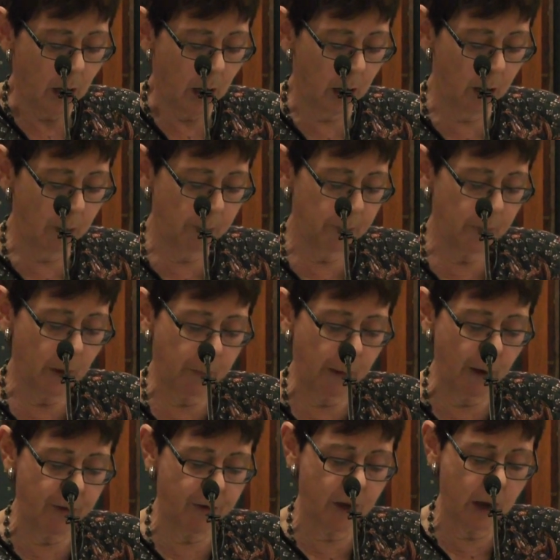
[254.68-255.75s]

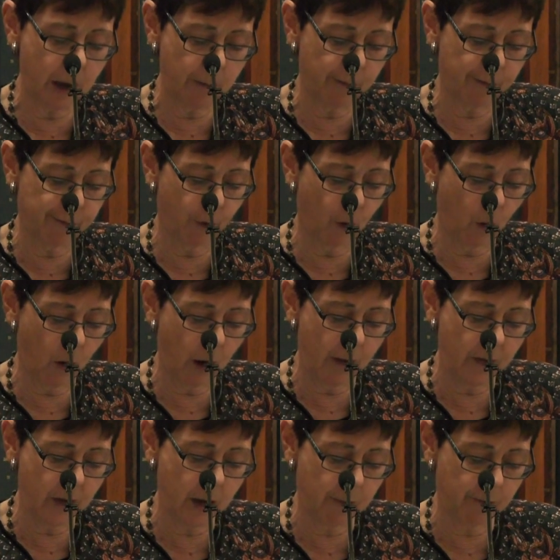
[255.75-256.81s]
Both the M4
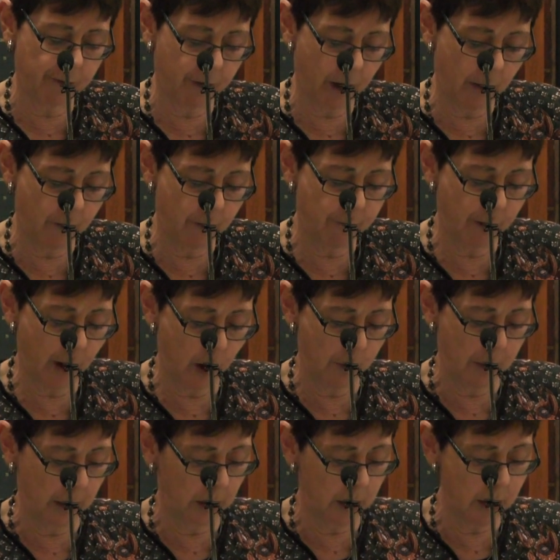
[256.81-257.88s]
and the M5
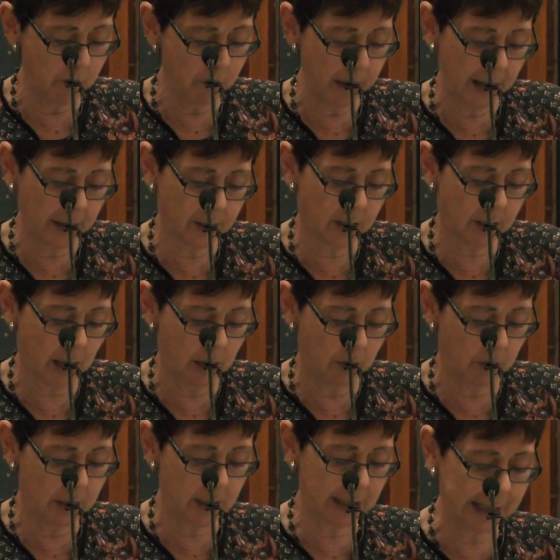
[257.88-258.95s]
environmental impact
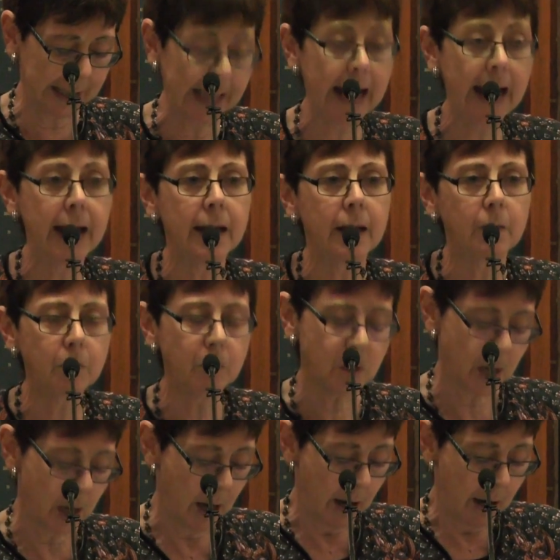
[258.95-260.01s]
statements
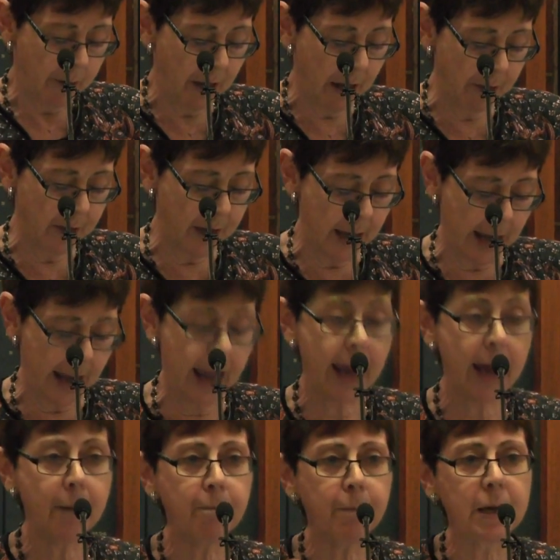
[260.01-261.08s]
claimed that the
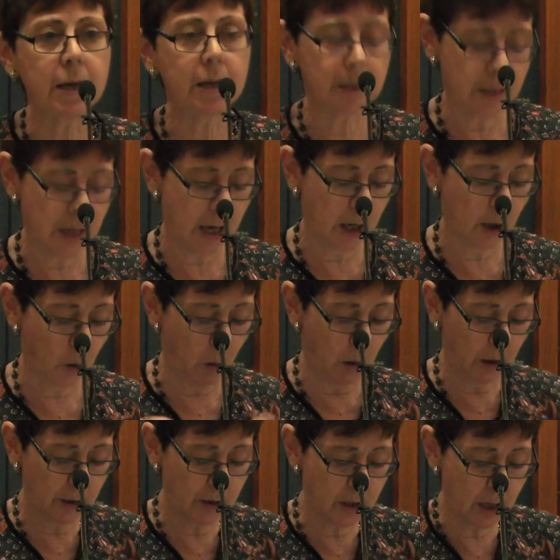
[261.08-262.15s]
ambient air
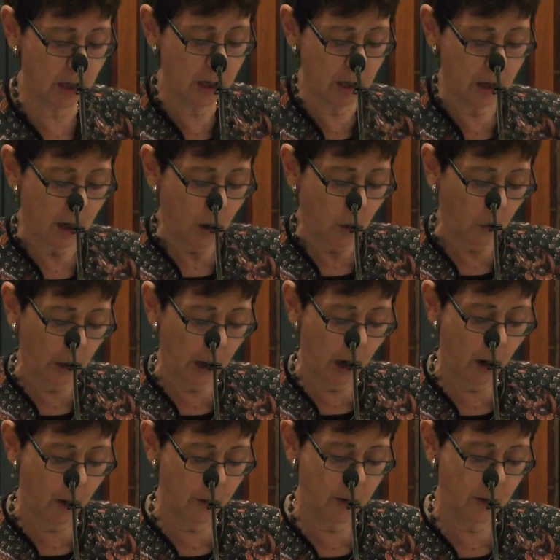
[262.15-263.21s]
quality will
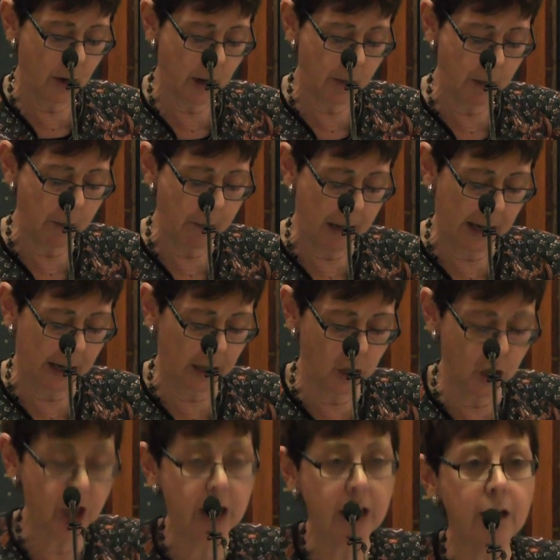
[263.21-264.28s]
only be
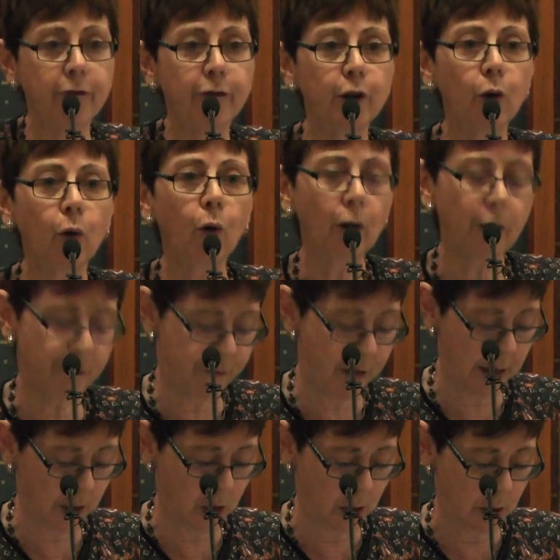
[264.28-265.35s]
marginally, if at all,
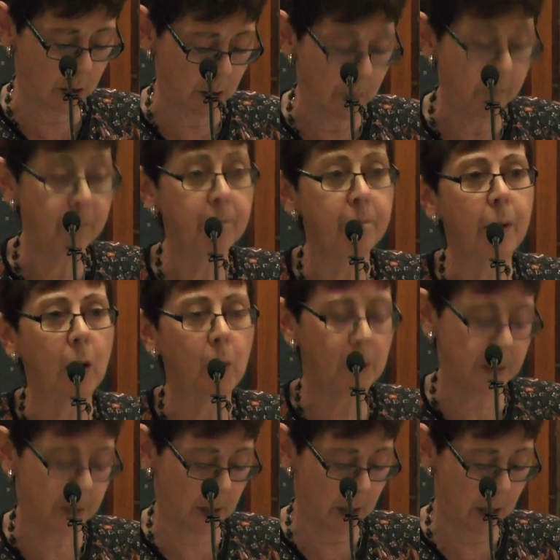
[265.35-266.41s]
affected by
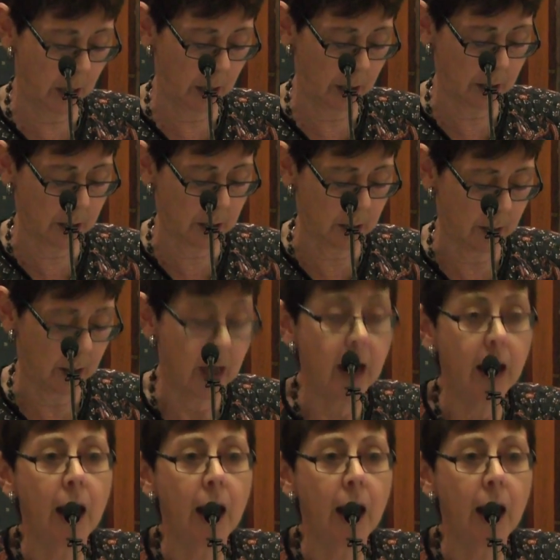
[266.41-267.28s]
WestConnex.